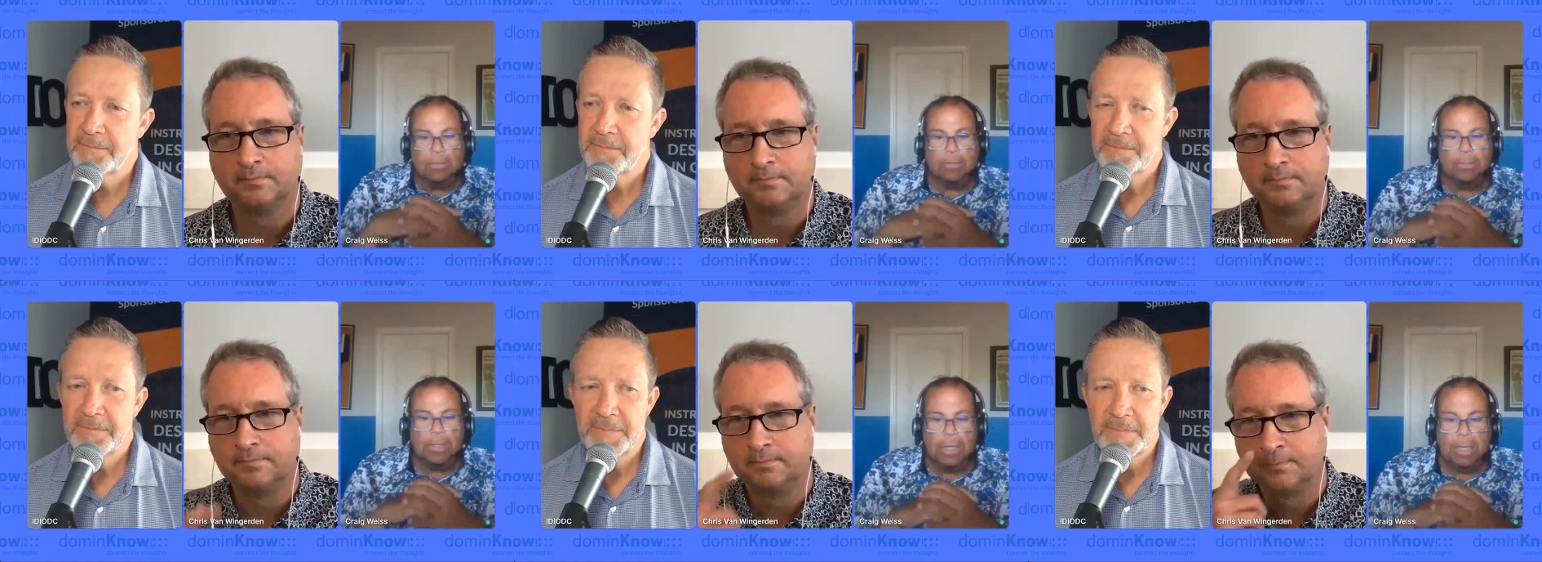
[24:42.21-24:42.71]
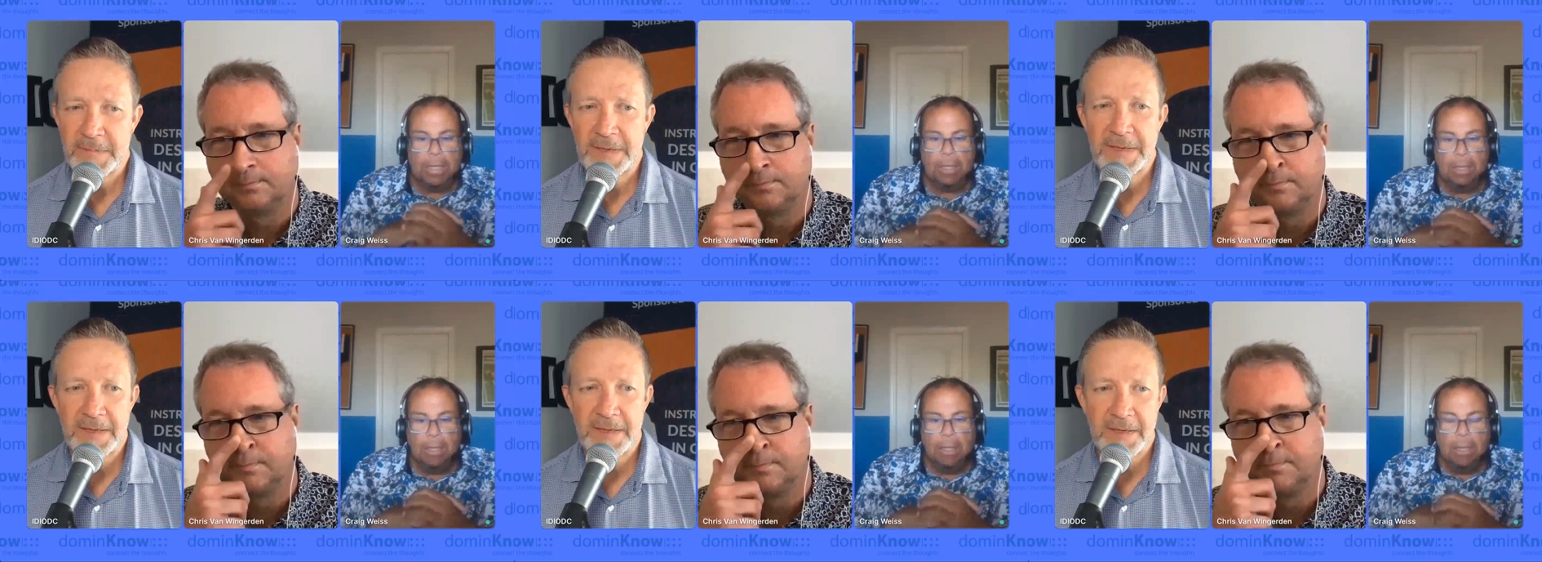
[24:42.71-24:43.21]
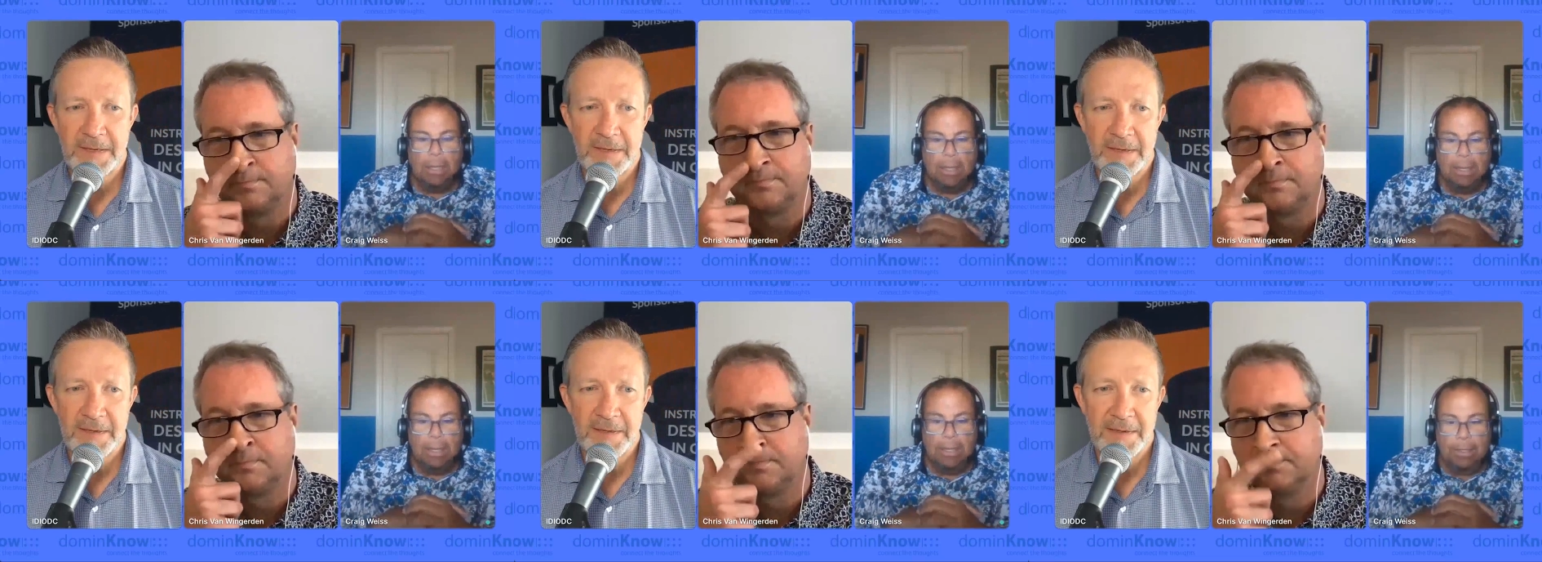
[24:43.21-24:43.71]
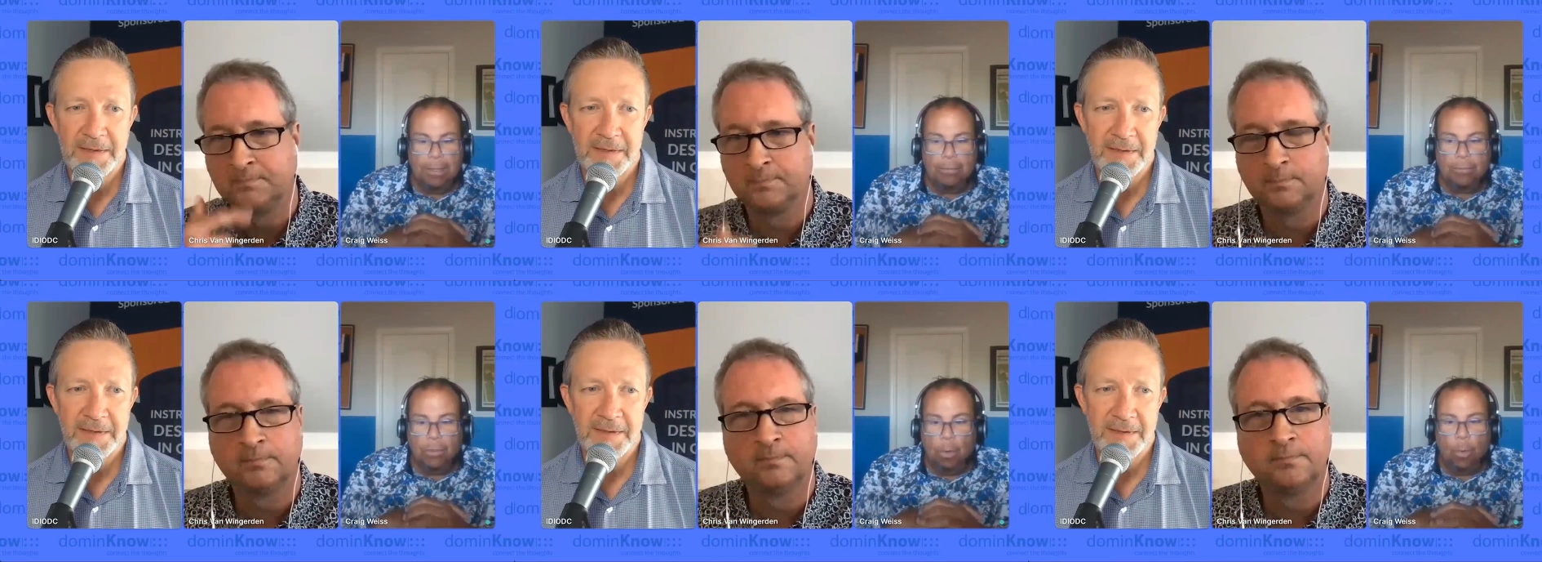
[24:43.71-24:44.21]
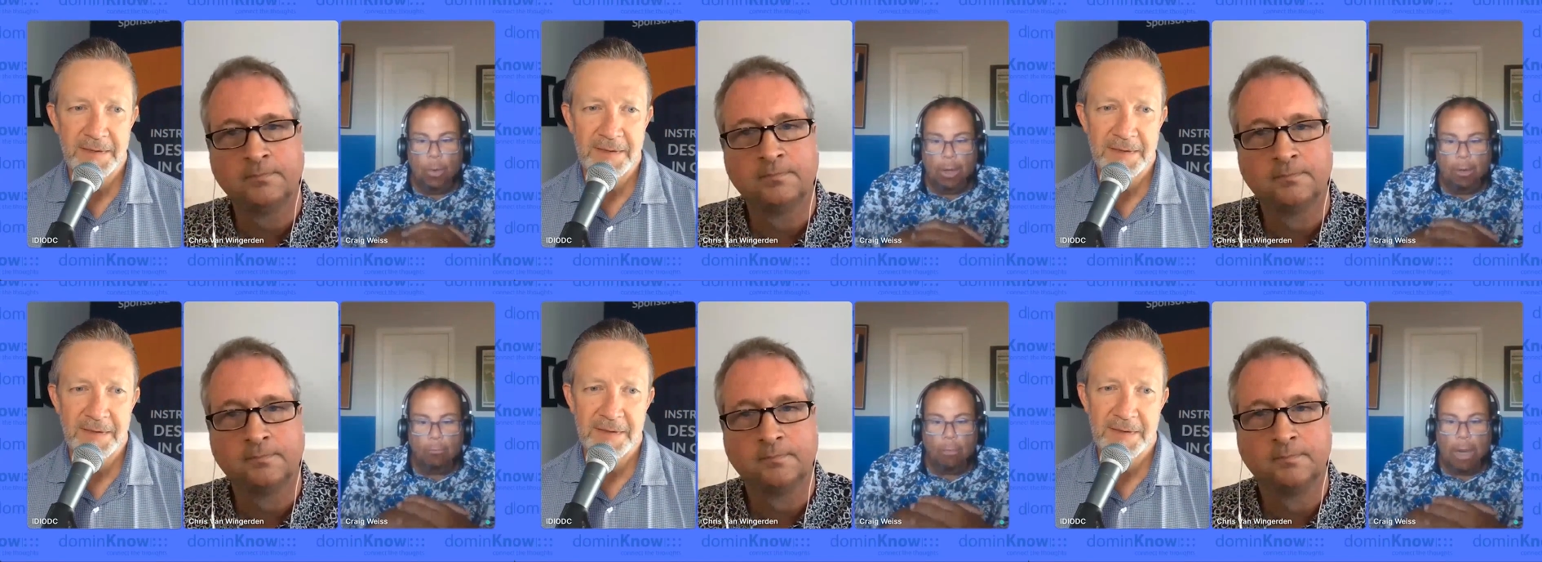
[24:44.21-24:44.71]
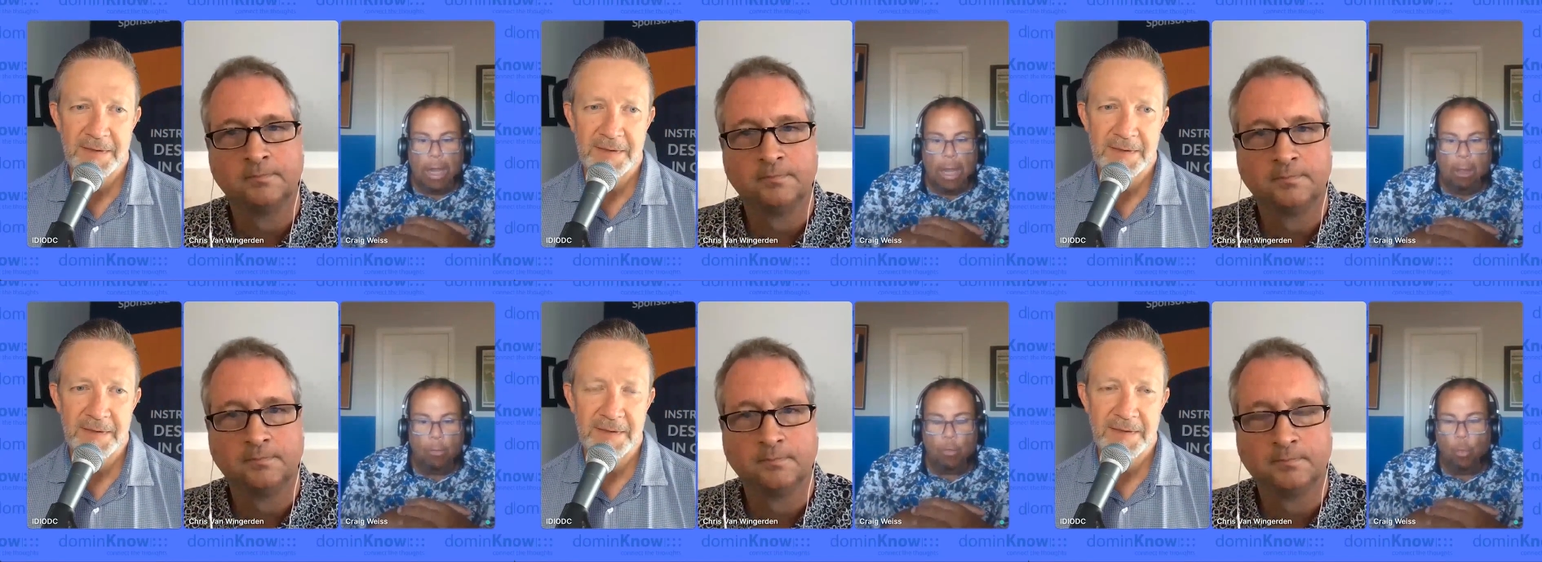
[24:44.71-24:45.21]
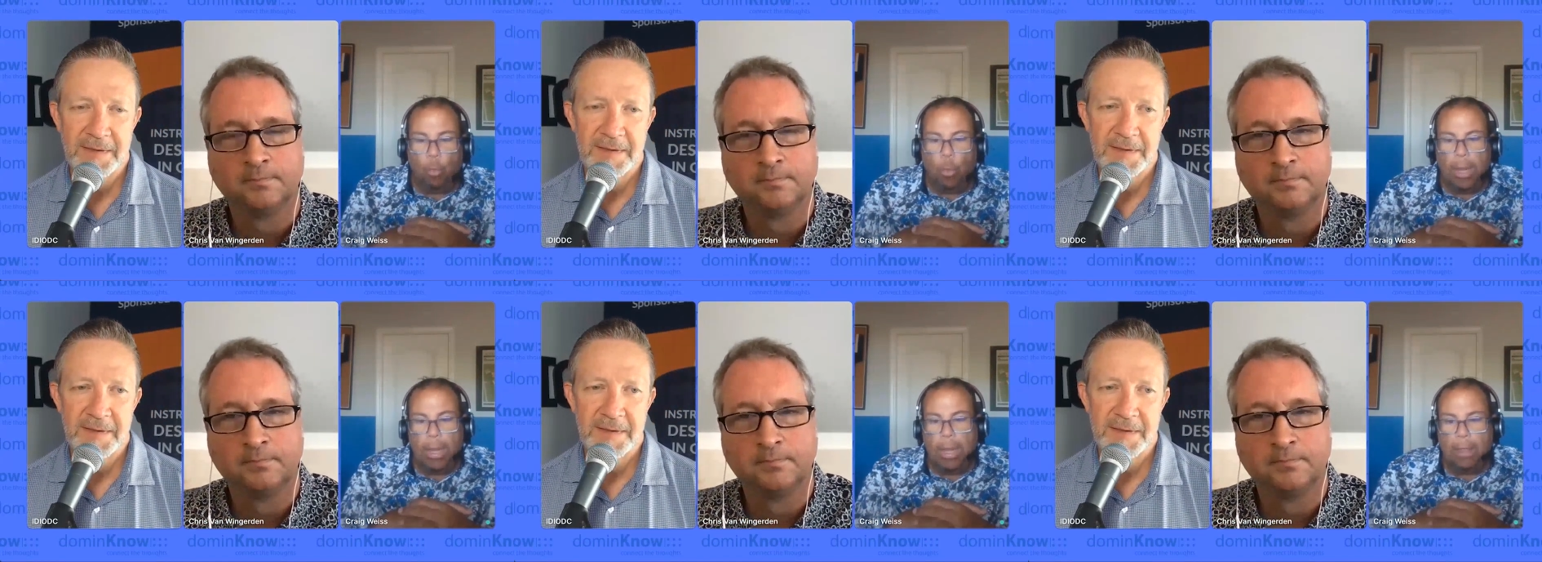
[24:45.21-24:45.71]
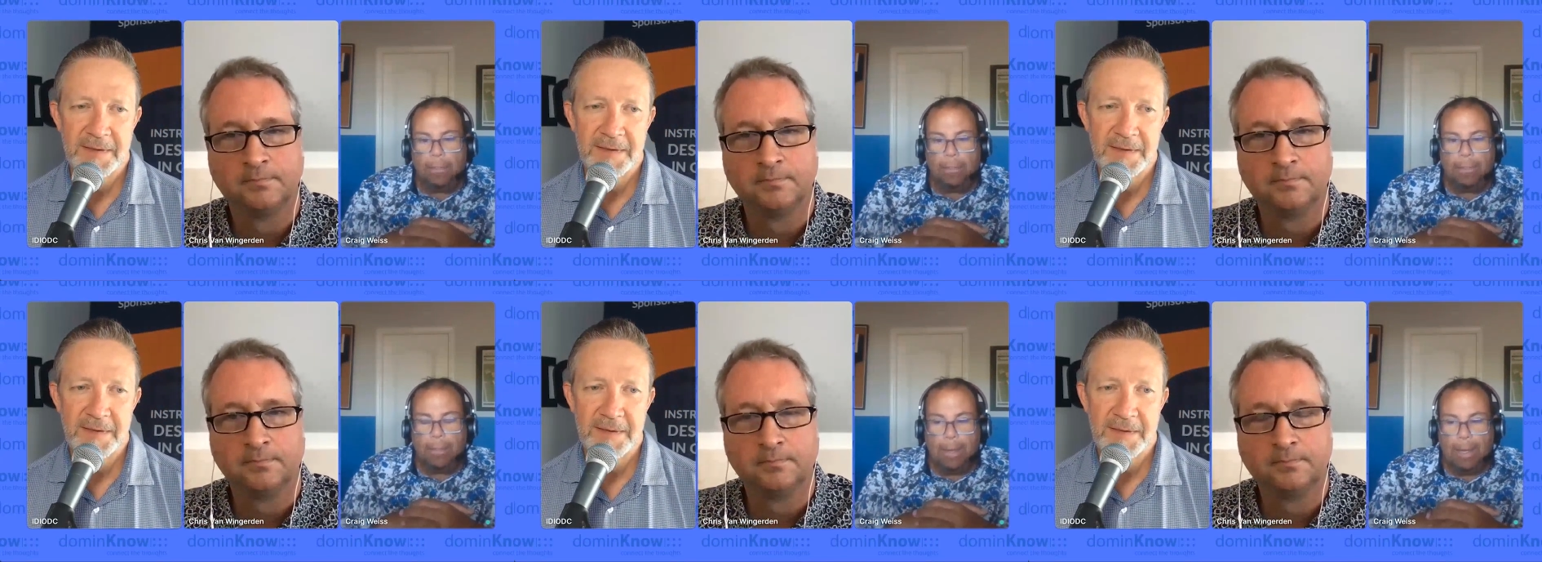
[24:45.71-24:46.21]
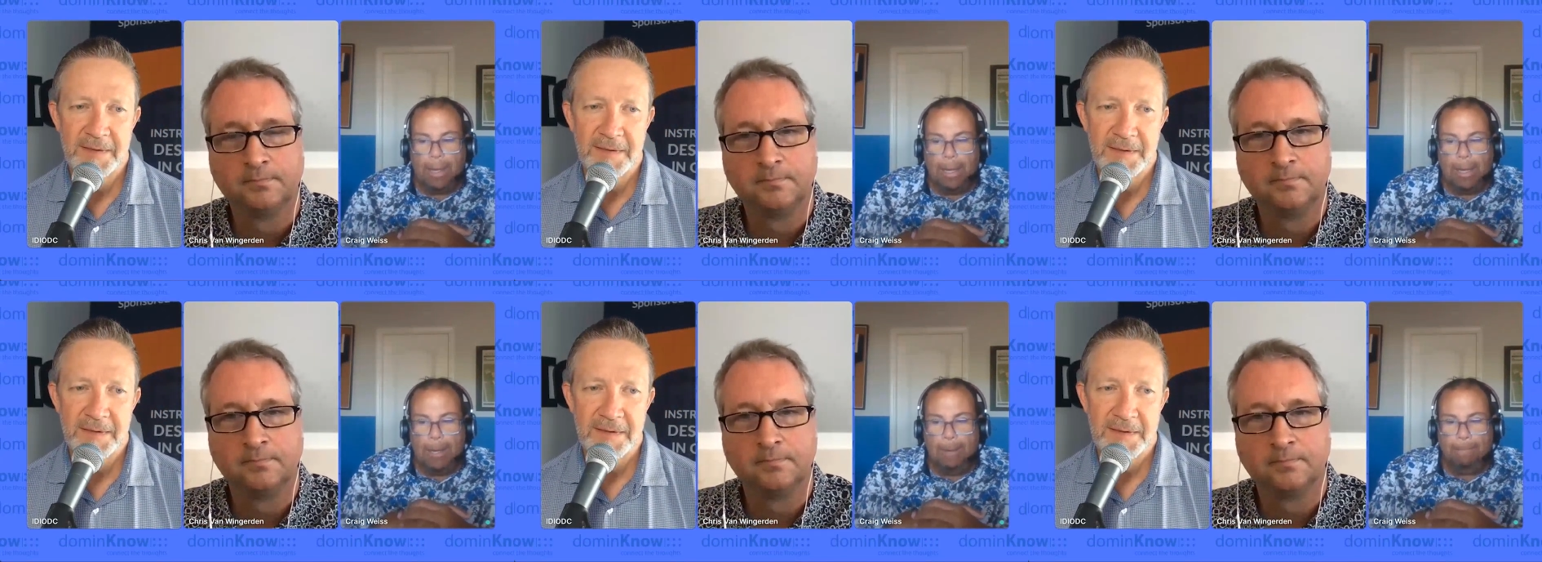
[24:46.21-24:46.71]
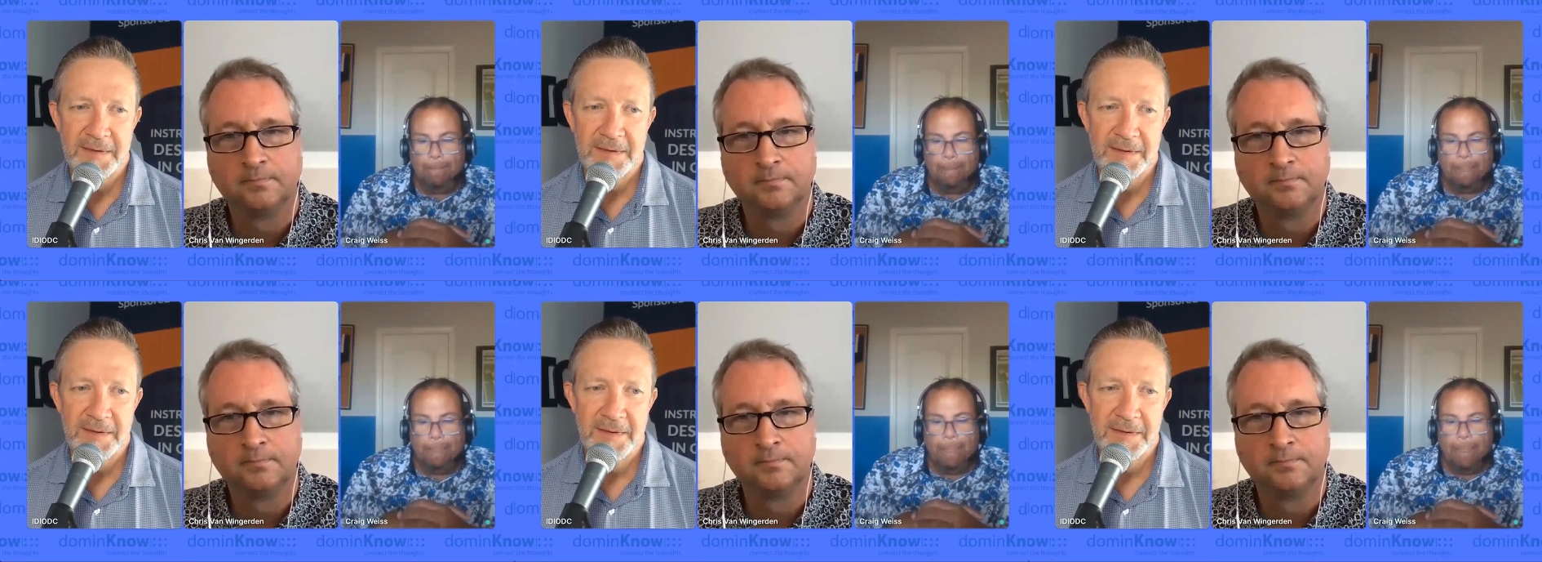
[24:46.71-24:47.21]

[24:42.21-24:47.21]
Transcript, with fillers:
Speaker 1: I see is going around with um,